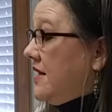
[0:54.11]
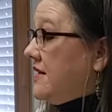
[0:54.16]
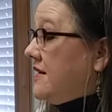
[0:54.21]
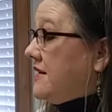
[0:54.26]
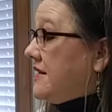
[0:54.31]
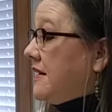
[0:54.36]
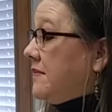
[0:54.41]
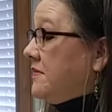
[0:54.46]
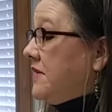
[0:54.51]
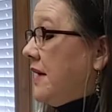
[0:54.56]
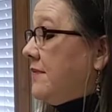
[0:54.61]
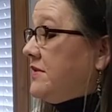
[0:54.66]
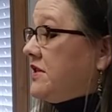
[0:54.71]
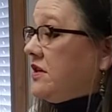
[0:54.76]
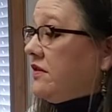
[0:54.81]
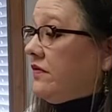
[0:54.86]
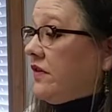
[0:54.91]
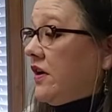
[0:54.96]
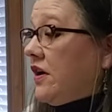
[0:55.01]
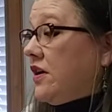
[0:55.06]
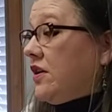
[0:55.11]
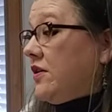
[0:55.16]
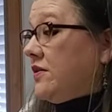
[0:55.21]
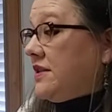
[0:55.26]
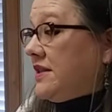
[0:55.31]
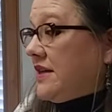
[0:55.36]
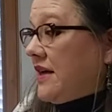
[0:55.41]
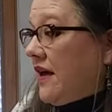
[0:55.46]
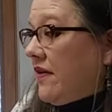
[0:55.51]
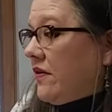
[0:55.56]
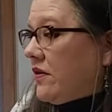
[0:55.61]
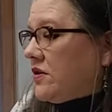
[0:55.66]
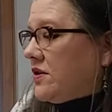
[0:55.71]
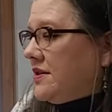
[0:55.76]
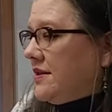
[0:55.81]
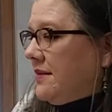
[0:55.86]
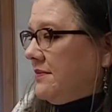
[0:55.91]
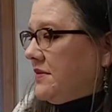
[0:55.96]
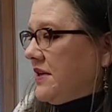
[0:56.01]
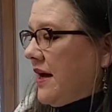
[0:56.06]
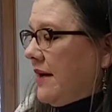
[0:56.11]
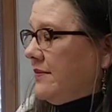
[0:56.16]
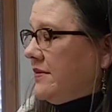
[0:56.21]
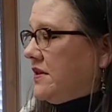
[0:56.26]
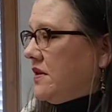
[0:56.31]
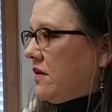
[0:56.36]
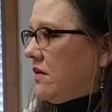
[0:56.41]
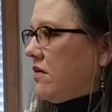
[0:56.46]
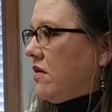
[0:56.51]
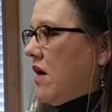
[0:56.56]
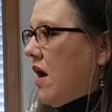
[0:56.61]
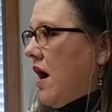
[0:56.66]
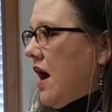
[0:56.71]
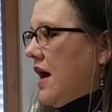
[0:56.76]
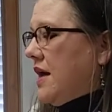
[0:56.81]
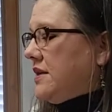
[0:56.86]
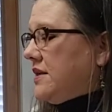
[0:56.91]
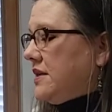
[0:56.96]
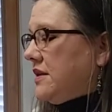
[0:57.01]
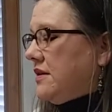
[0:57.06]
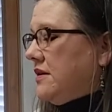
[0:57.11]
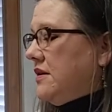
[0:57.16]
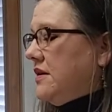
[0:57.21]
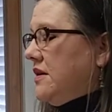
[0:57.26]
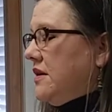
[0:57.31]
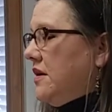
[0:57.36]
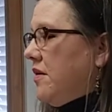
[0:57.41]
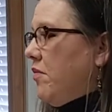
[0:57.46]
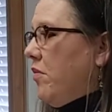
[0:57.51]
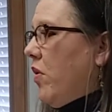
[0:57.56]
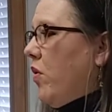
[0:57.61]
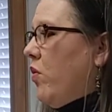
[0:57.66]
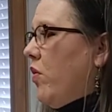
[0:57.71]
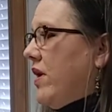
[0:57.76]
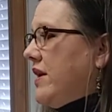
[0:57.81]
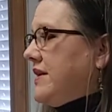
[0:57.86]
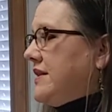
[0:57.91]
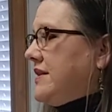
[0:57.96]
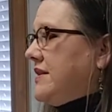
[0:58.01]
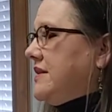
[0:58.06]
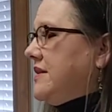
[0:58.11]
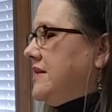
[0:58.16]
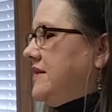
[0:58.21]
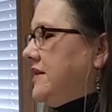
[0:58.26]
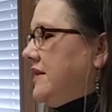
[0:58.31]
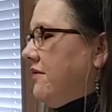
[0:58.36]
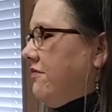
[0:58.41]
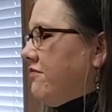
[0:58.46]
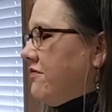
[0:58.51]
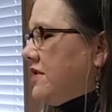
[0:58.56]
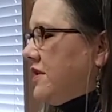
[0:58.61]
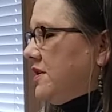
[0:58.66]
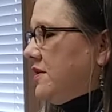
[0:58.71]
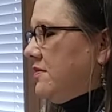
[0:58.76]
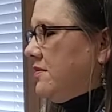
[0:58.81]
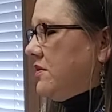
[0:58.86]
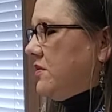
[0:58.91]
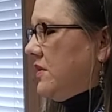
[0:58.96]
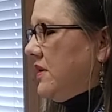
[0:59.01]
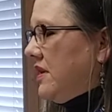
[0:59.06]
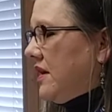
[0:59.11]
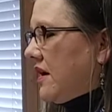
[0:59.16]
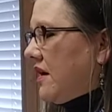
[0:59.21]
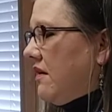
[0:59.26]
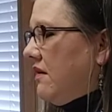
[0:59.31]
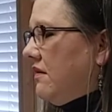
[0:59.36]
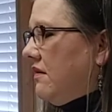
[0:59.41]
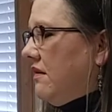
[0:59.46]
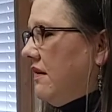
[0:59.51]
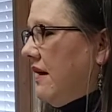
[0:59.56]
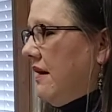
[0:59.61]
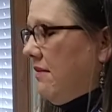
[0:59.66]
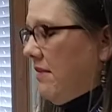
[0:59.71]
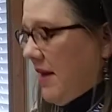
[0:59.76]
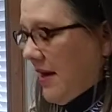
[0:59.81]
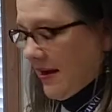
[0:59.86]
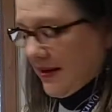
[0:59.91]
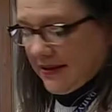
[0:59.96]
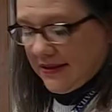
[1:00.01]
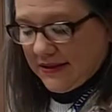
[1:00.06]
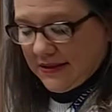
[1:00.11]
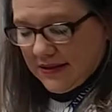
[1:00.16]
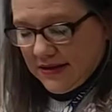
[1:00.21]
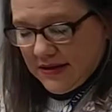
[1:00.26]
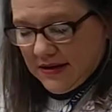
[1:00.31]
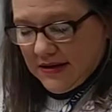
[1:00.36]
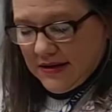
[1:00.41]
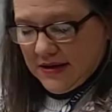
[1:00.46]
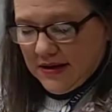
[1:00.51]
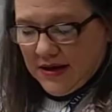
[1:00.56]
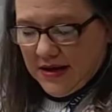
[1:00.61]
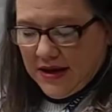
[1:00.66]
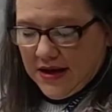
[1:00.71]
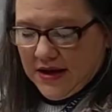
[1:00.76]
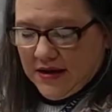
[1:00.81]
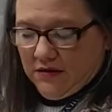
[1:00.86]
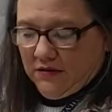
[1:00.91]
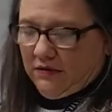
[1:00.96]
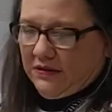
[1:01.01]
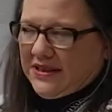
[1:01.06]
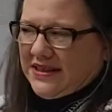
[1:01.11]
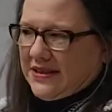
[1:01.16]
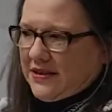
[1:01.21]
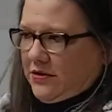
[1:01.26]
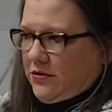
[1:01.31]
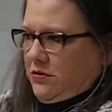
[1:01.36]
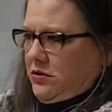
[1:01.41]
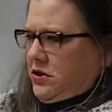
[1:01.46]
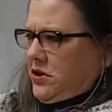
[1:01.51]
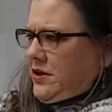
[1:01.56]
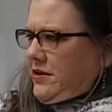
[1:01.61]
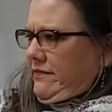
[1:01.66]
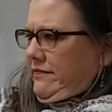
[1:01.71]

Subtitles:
Sometimes they're very close together, sometimes they're not. But what is the difference between the climax and a resolution?